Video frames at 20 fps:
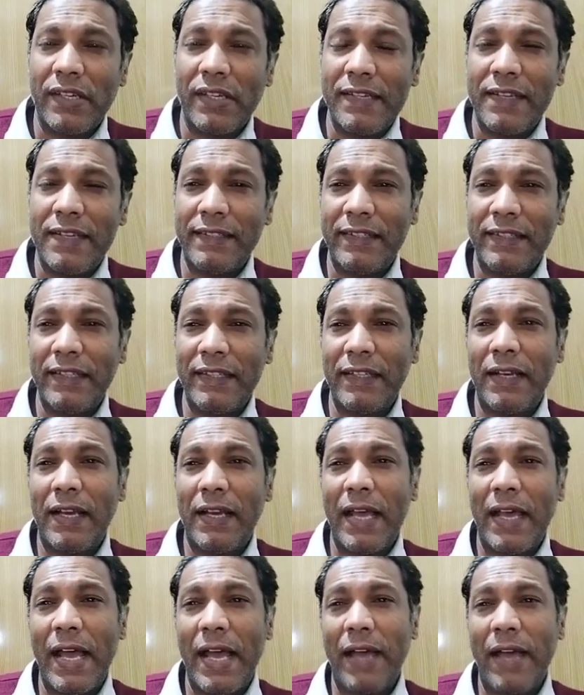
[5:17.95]
Al
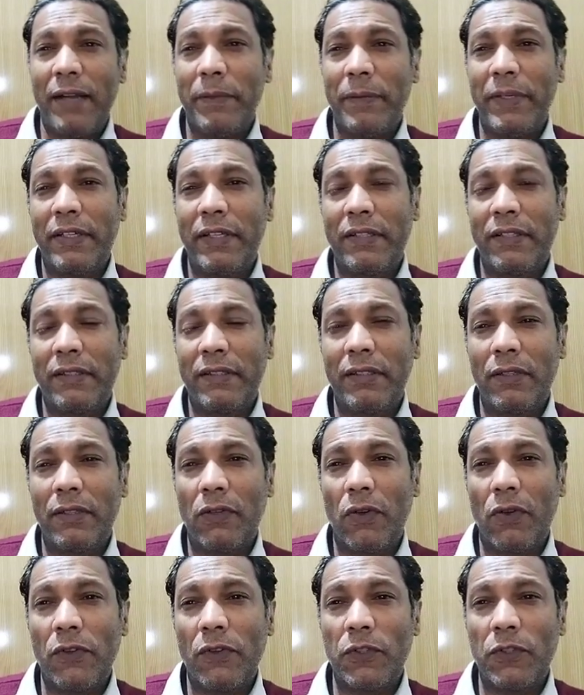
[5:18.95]
Jazeera Arabic
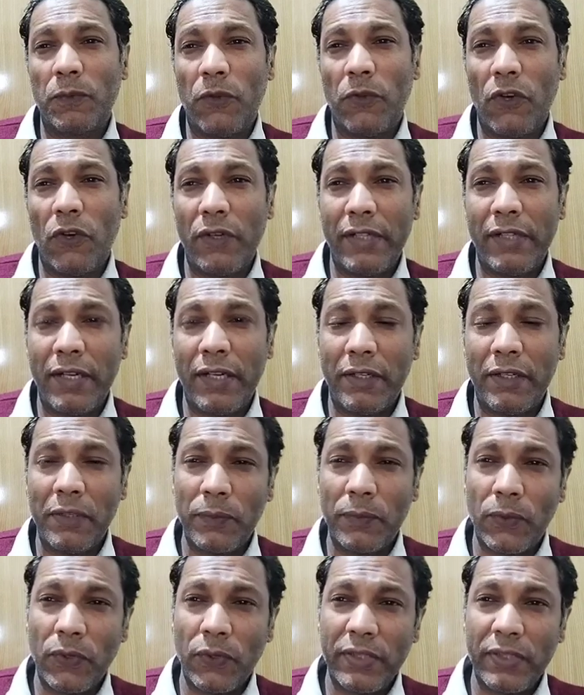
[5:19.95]
correspondent
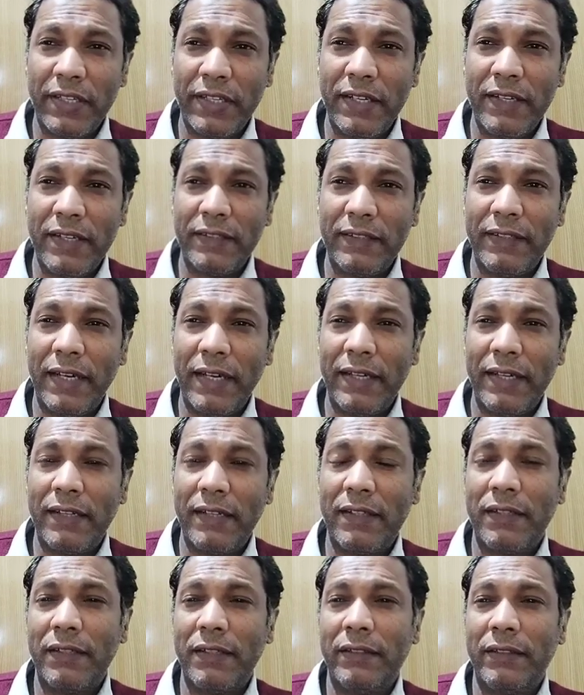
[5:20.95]
reported that
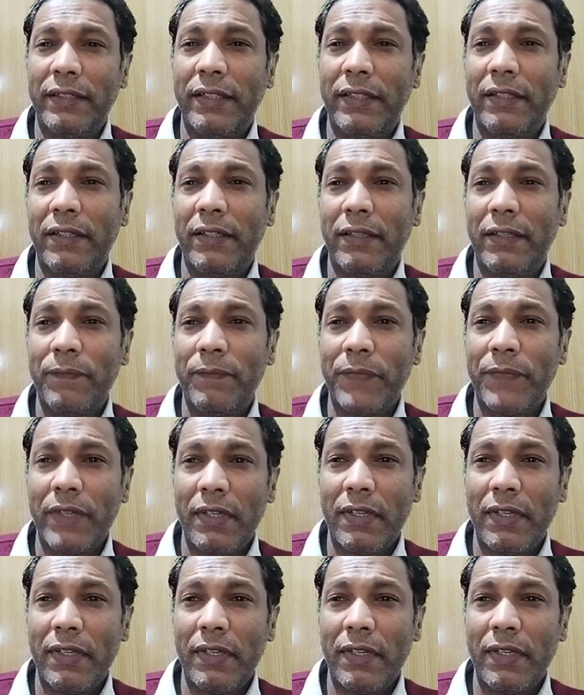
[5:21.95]
their